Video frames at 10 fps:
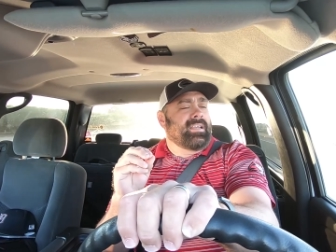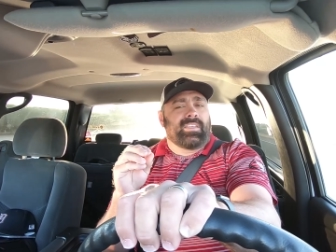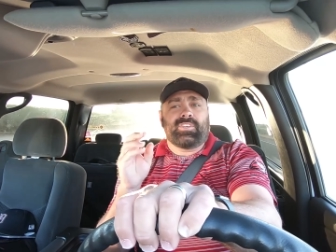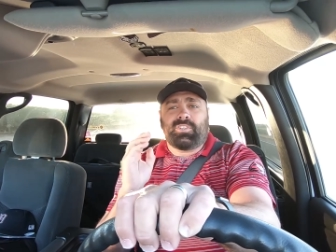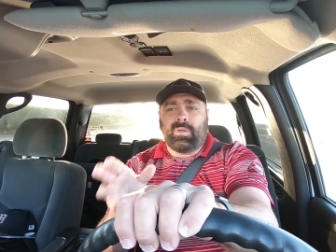
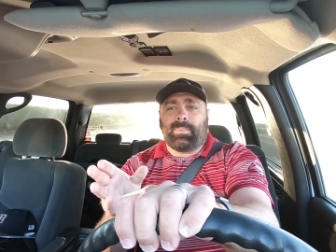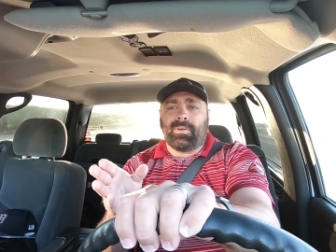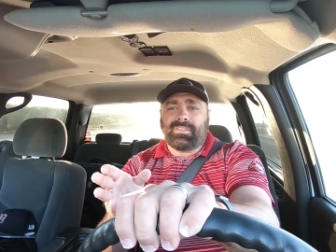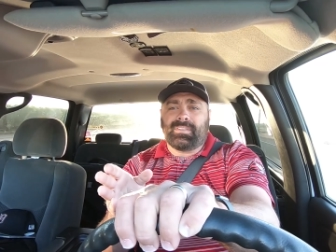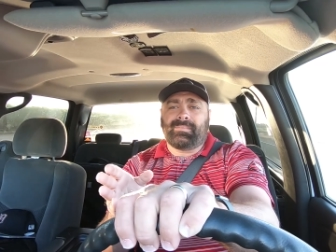you shoot a
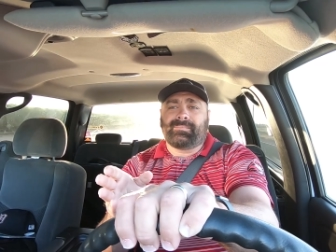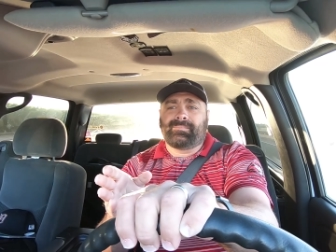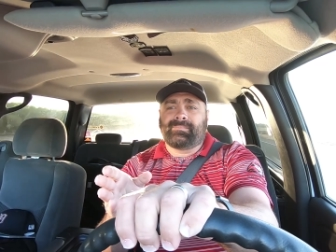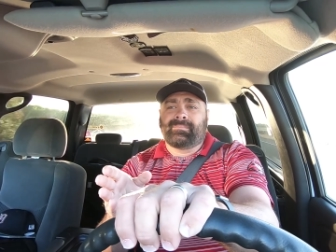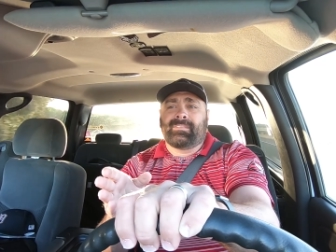person,
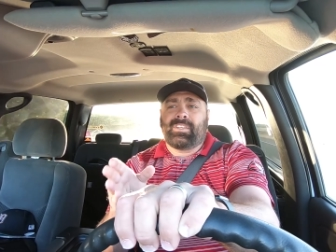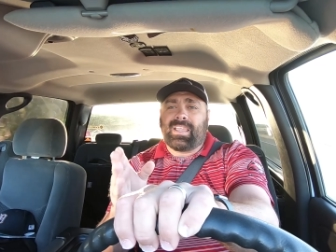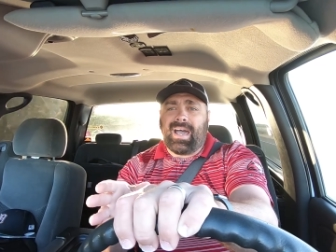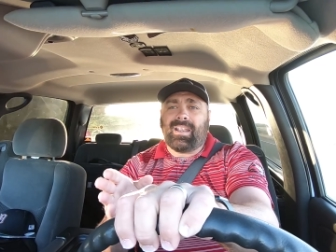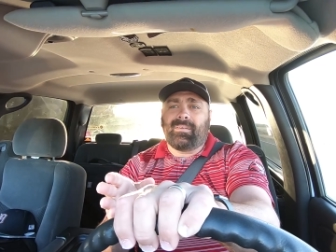you
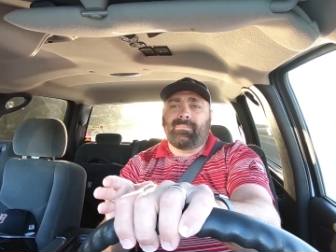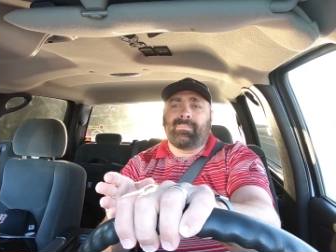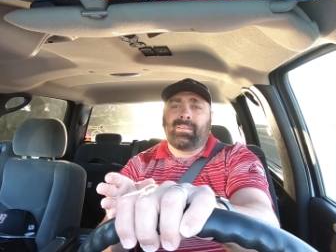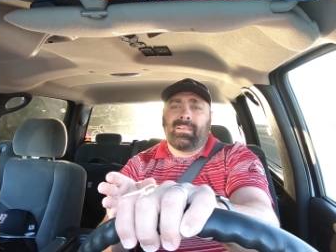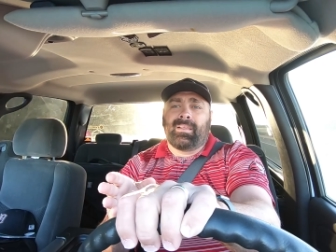got them,
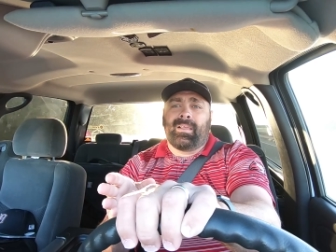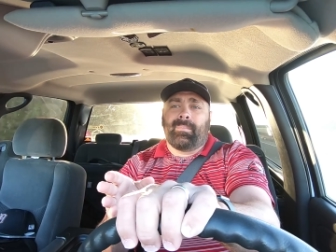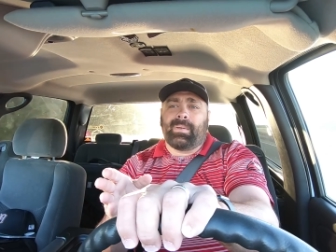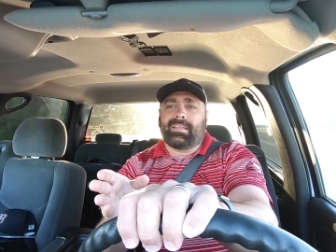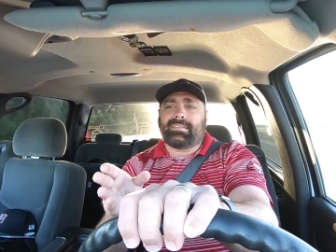
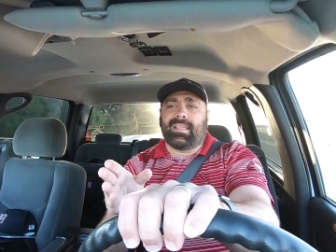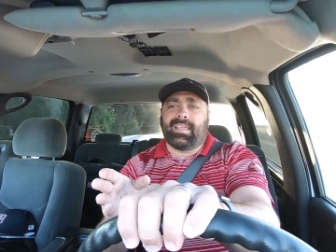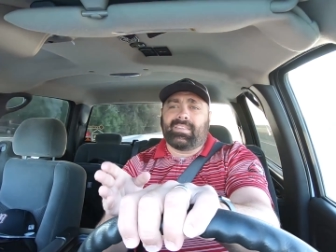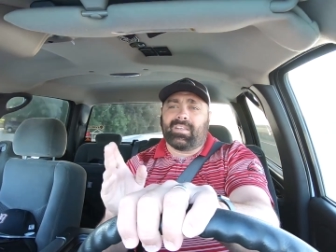but it's like they're